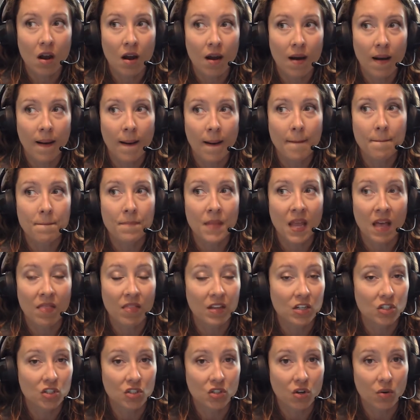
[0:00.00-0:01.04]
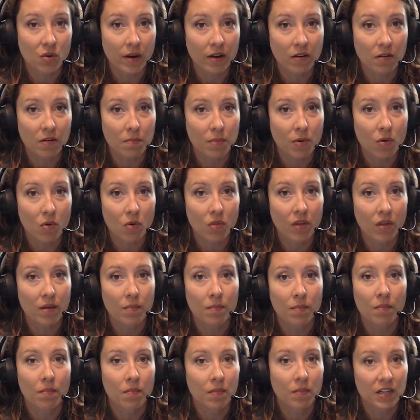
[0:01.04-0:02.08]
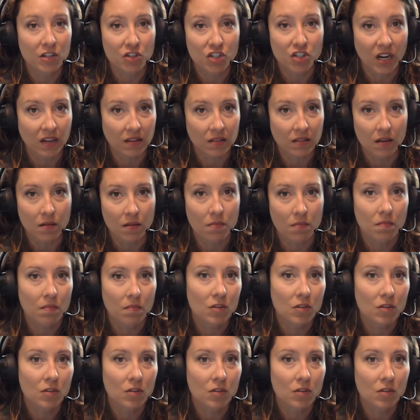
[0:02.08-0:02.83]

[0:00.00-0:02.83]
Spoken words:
and then just go out and pull them and check them.